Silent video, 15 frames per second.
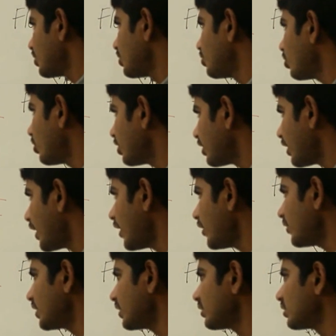you are
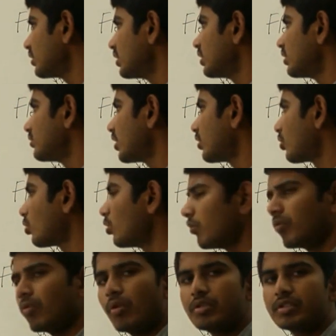having the two
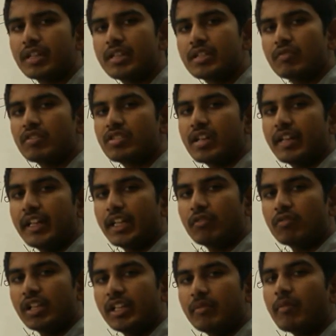forces which are
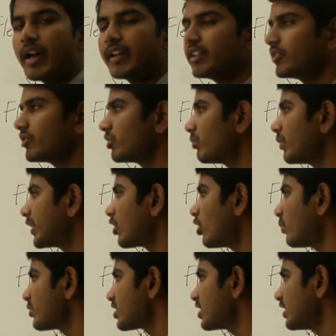equal in magnitude but
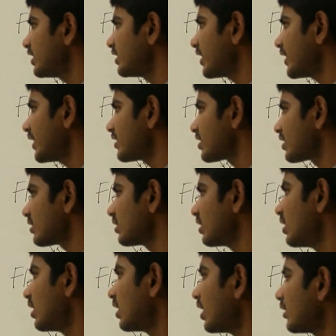opposite in direction
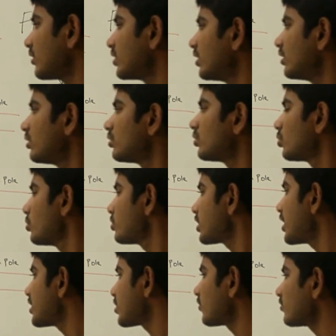are the two
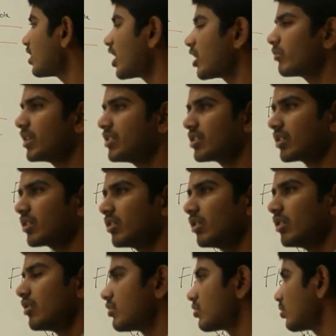sides of the armature.
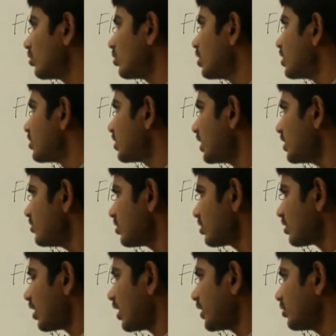So
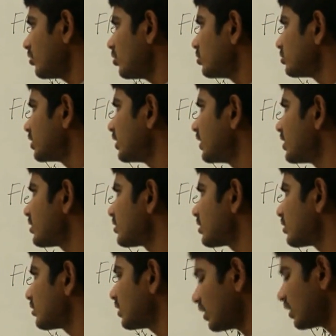since I know the distance